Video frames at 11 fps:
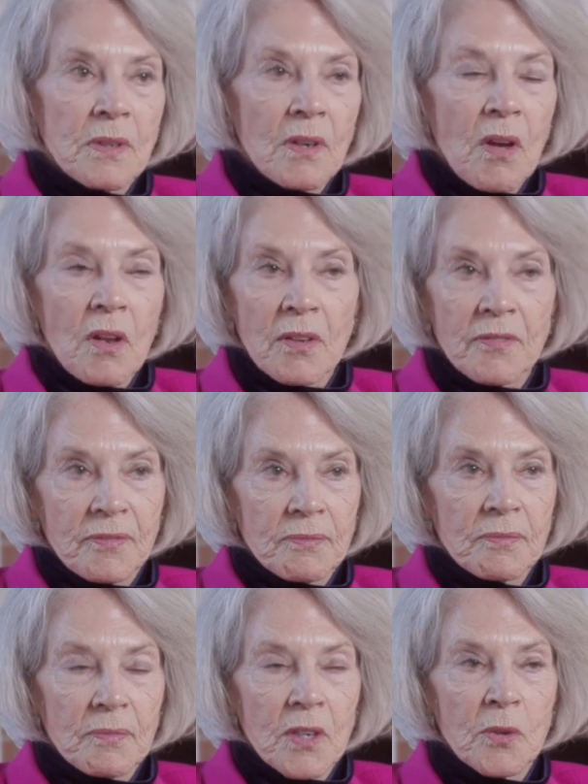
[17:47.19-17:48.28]
all of
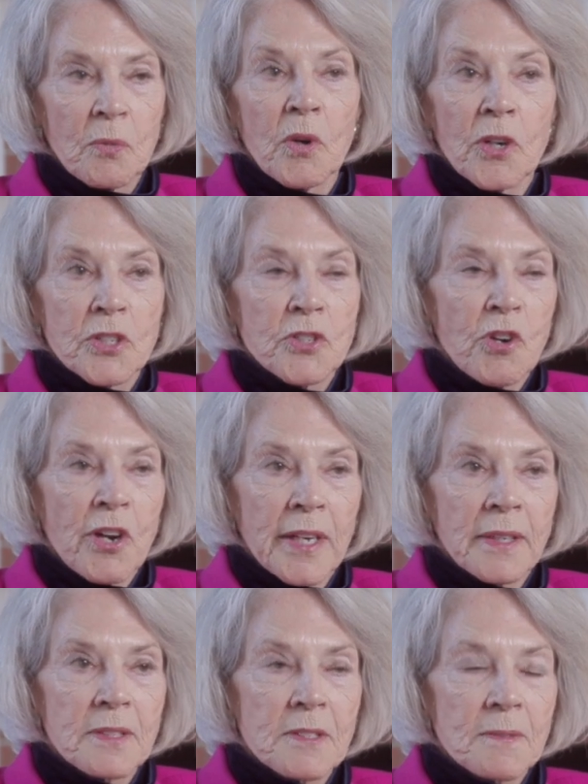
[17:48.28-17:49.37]
her work
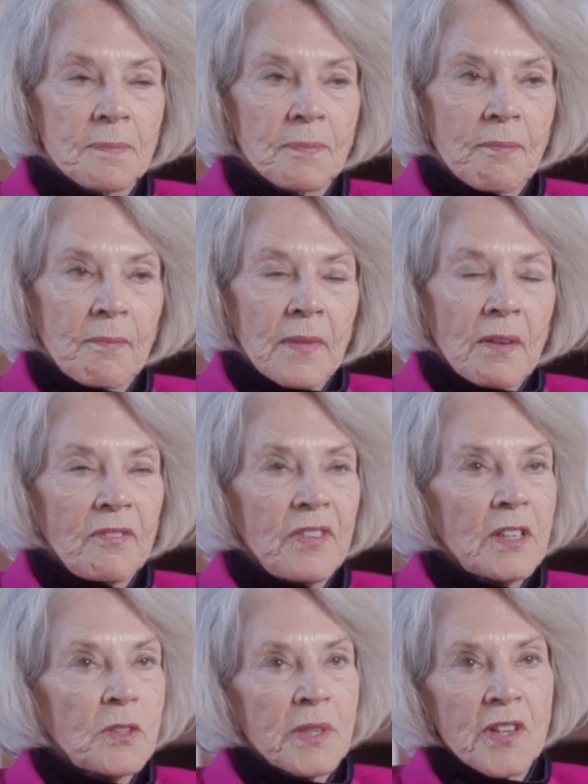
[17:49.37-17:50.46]
drawings,
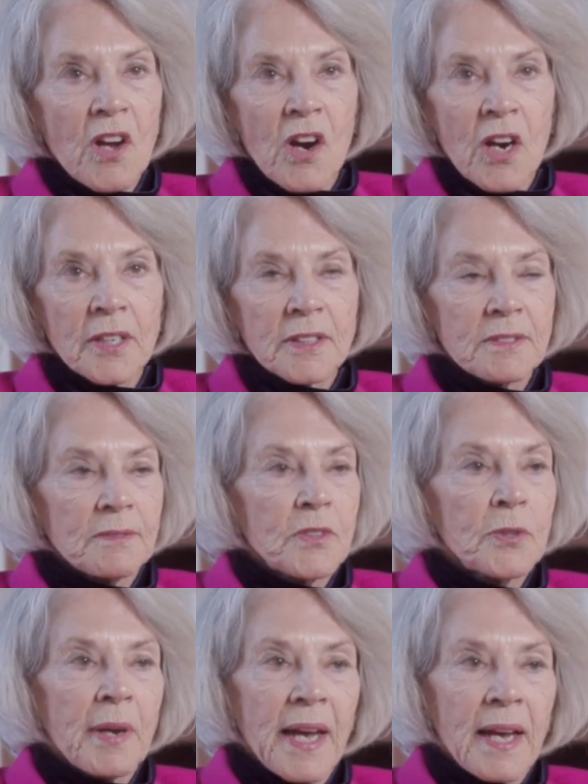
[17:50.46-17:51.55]
filled with art
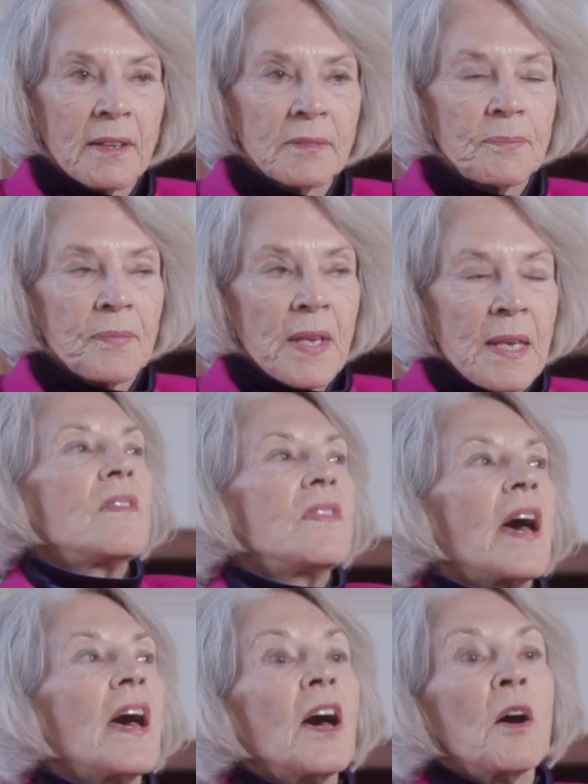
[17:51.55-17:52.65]
throughout.
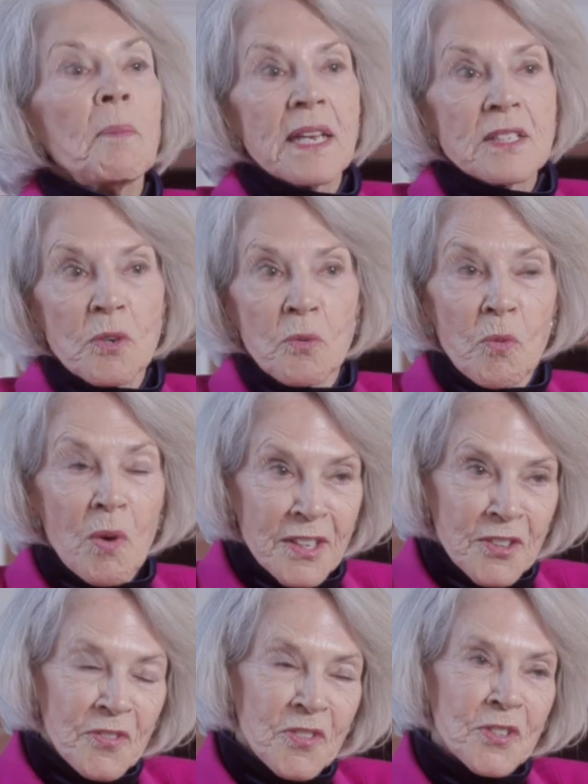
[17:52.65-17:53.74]
The home has a
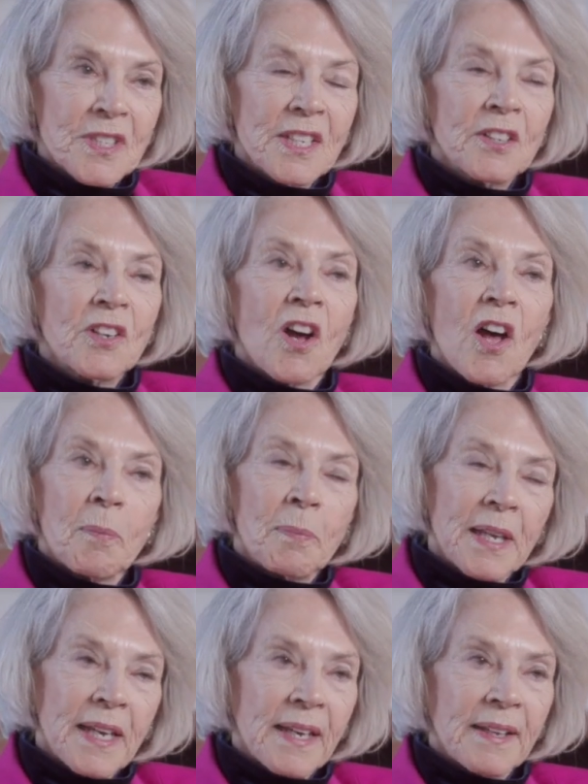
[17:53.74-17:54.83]
wonderful center hall
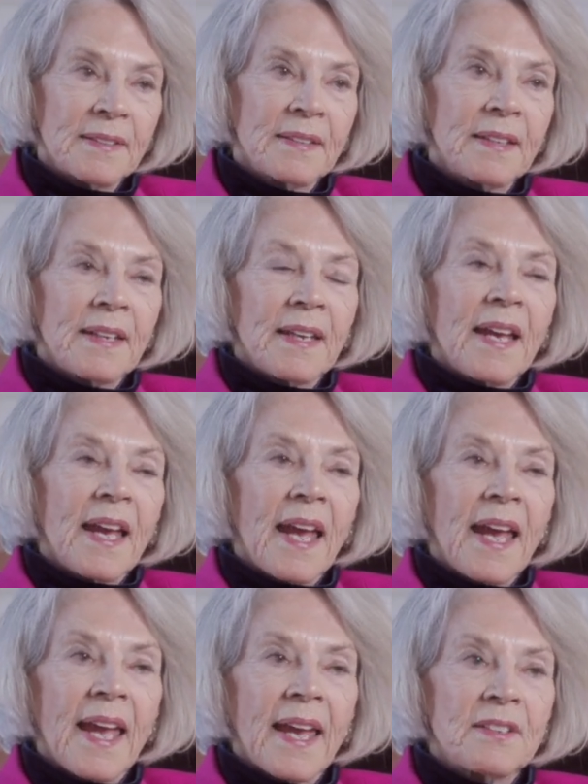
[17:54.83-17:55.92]
plan,
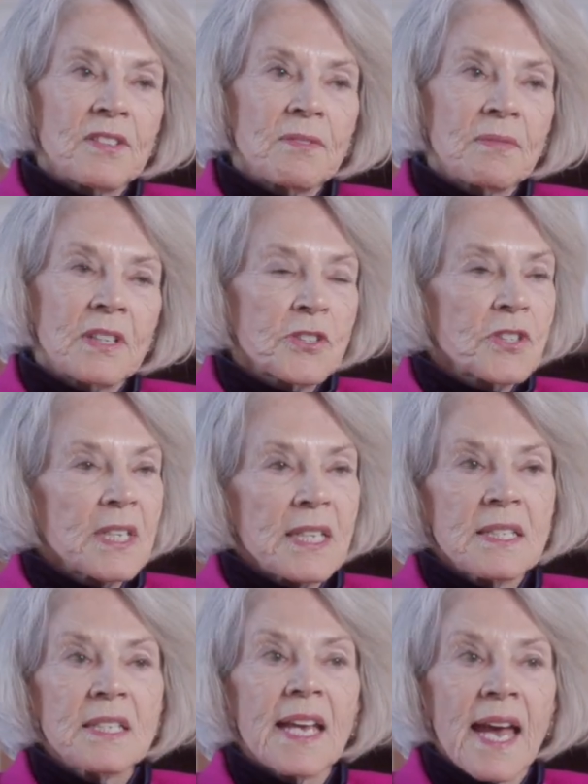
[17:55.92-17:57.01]
and there's
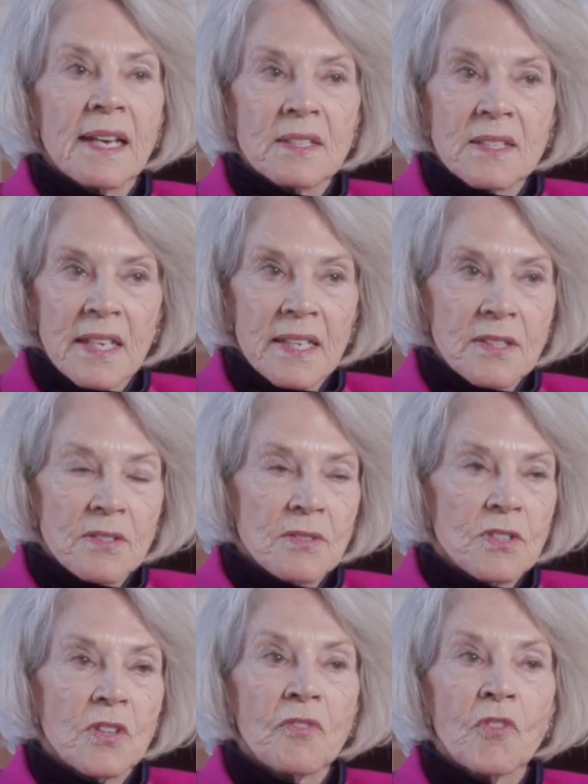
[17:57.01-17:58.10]
easy access
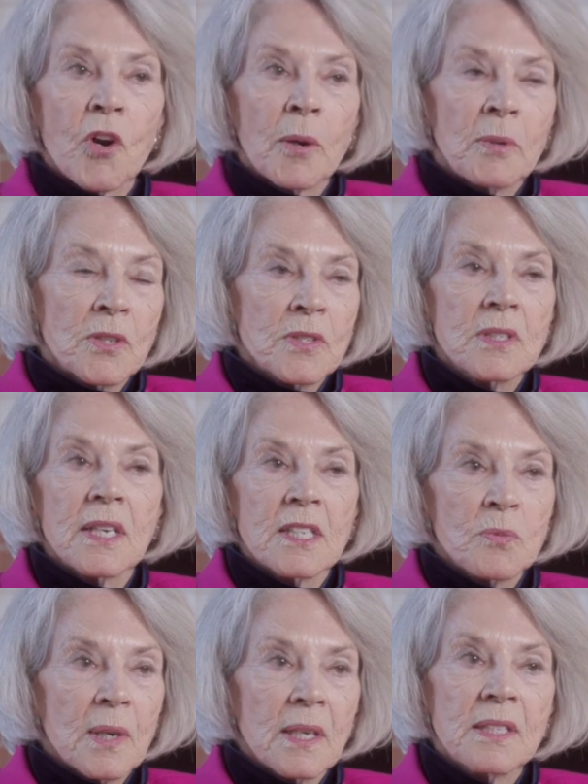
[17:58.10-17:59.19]
to the formals
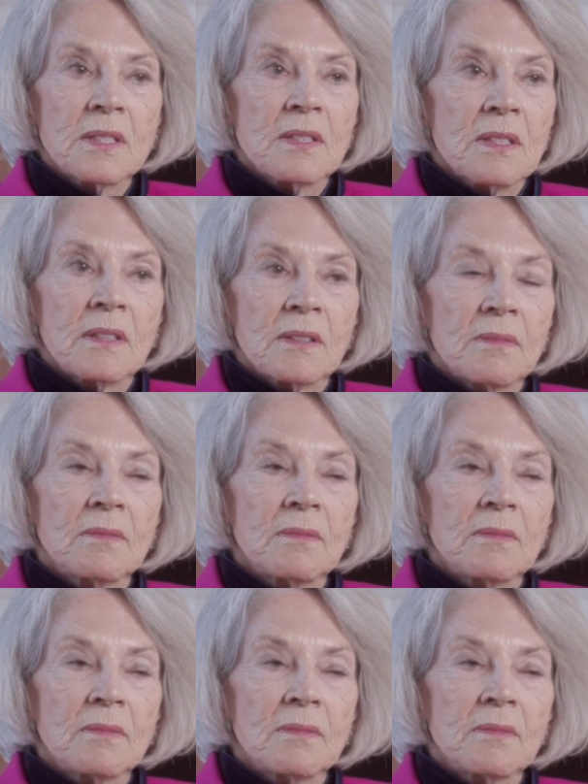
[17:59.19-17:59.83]
as well as the